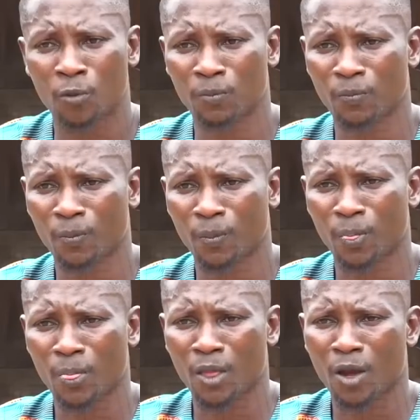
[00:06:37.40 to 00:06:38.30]
asked me how
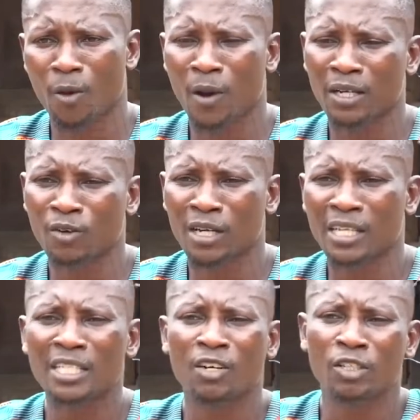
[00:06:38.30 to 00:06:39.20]
much was
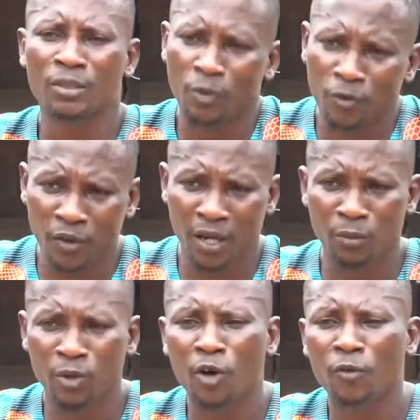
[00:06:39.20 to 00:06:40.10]
it, and I
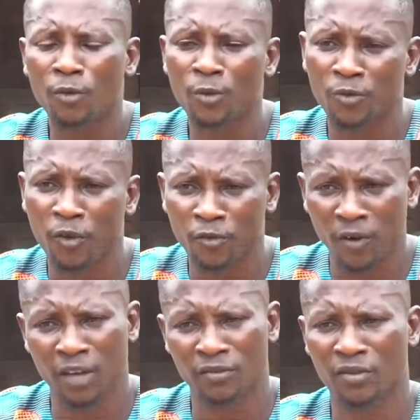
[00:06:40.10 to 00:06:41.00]
said
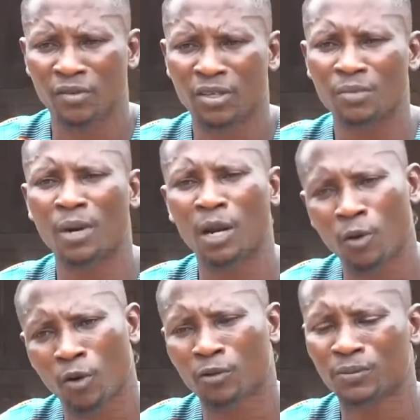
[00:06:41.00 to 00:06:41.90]
4,500 naira
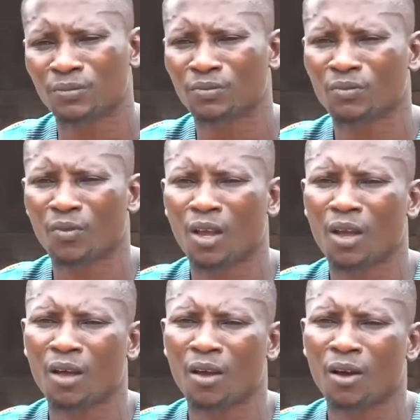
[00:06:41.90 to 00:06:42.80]
only.
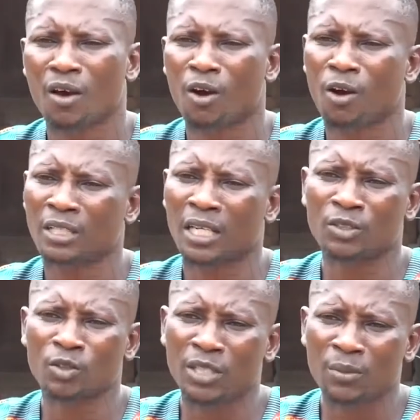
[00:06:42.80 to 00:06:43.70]
They
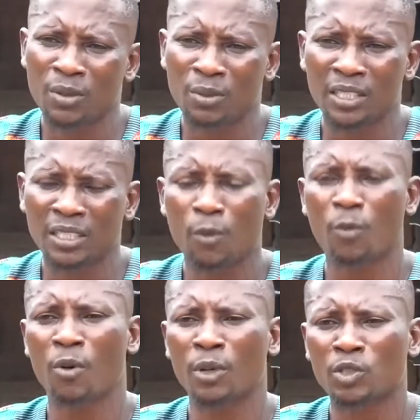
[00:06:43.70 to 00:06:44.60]
told me,
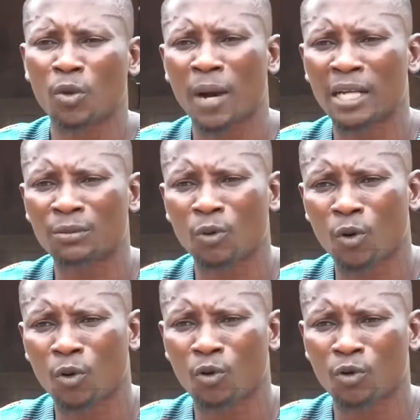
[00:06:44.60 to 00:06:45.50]
shouldn't I have
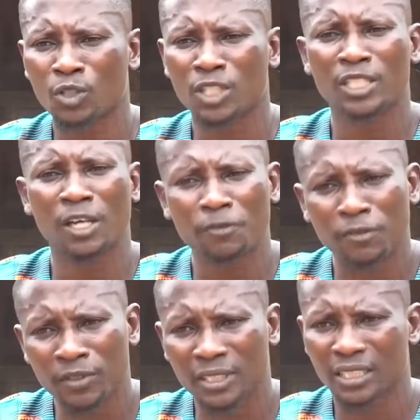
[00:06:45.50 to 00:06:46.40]
known that the
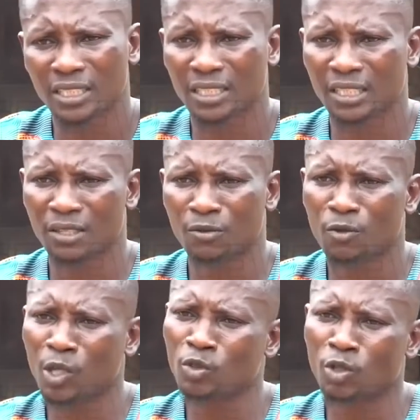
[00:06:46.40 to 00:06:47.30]
service was
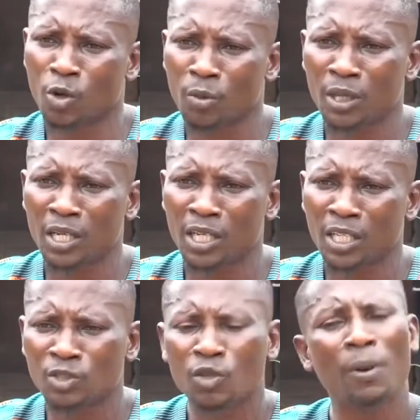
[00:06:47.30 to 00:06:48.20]
for
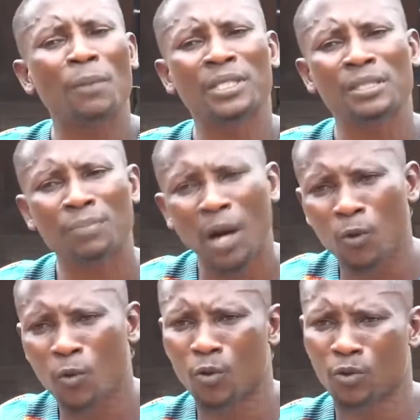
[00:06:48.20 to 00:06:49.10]
government and there will be
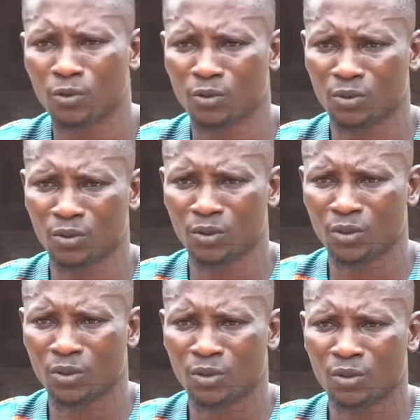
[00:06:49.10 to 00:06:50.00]
no payment?
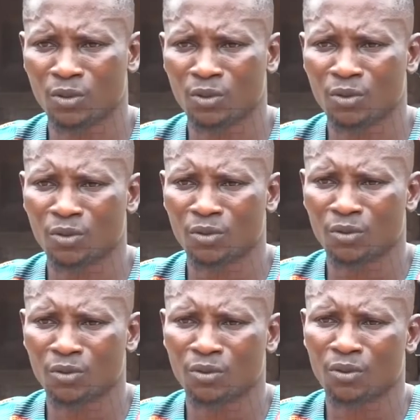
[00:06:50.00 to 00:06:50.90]

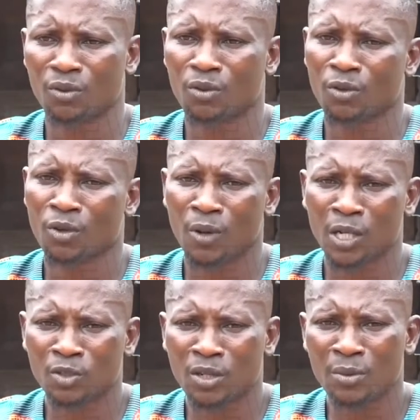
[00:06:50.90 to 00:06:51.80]
I asked
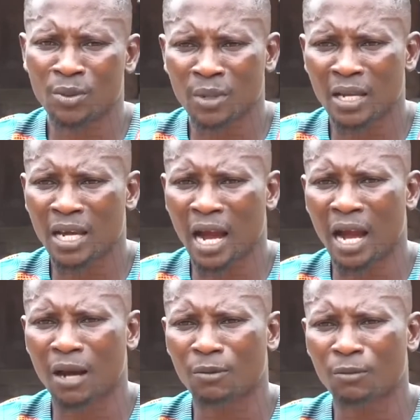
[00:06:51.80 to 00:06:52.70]
how possible,
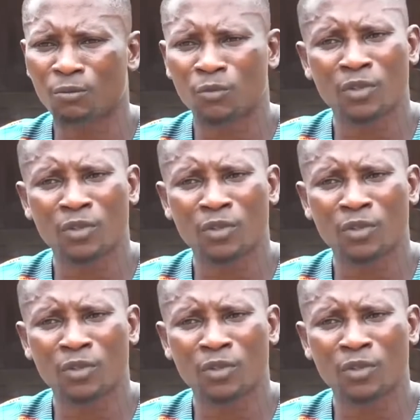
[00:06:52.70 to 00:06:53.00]
and they